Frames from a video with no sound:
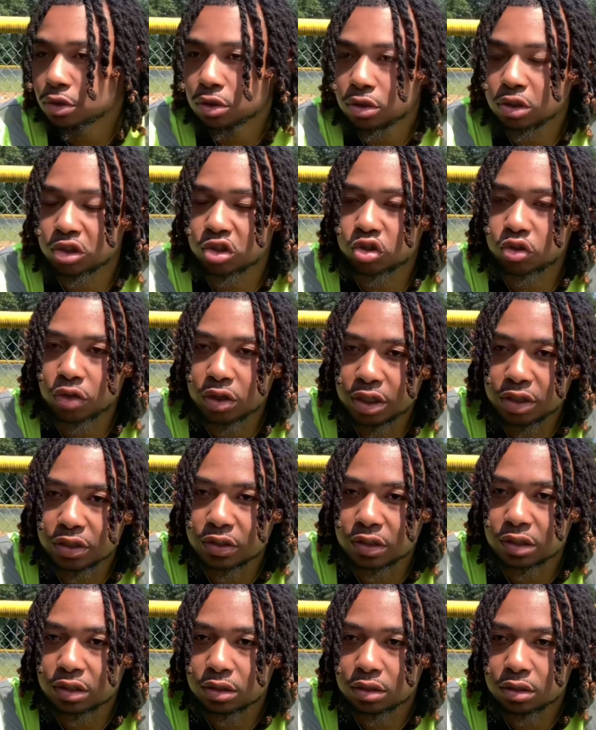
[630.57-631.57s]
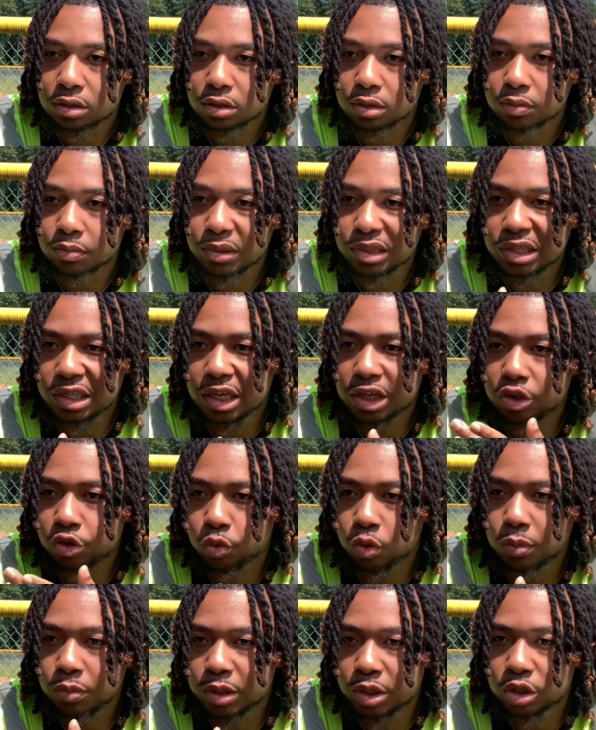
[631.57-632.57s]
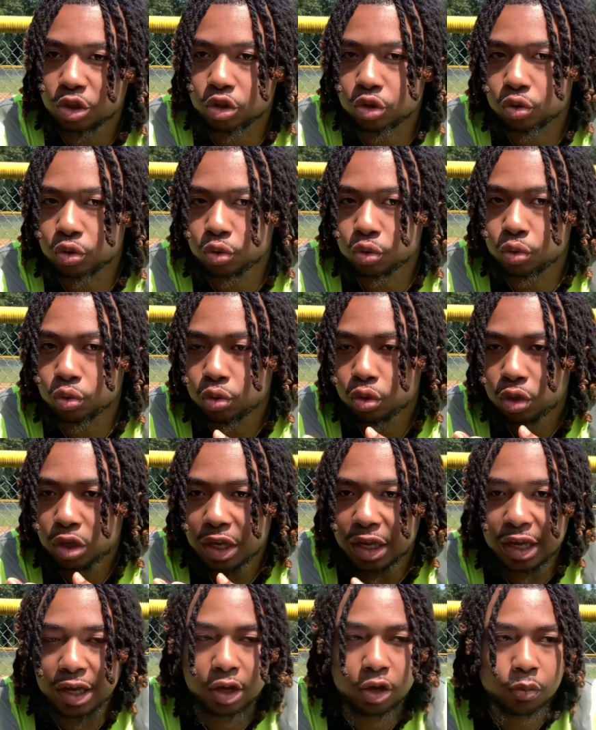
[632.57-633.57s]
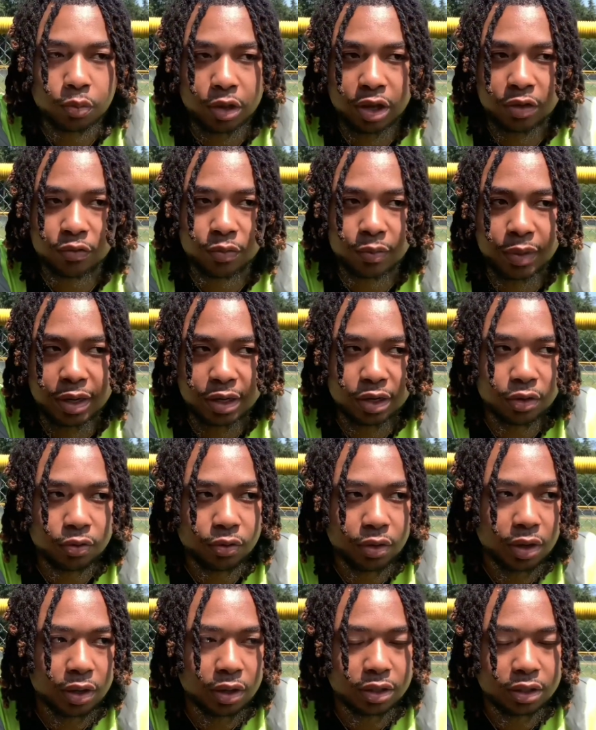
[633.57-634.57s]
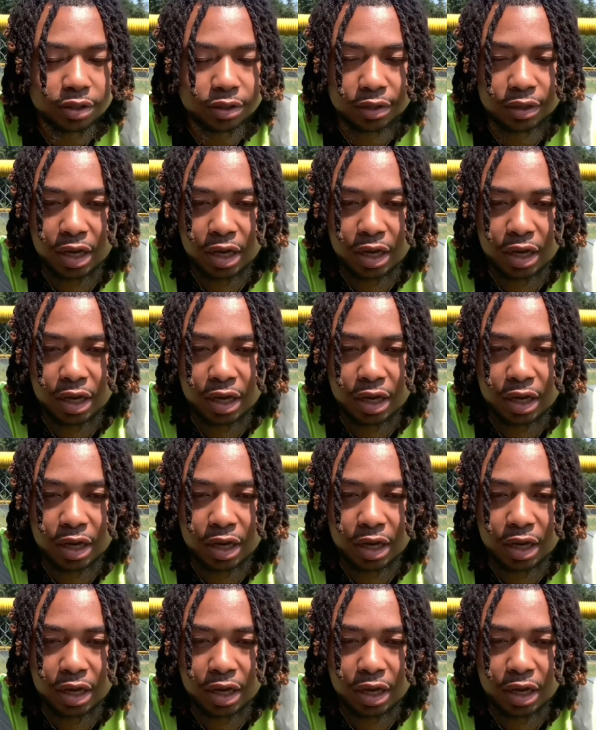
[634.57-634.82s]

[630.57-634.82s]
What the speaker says: It's crazy. But yeah, you want me to do and help everybody around here.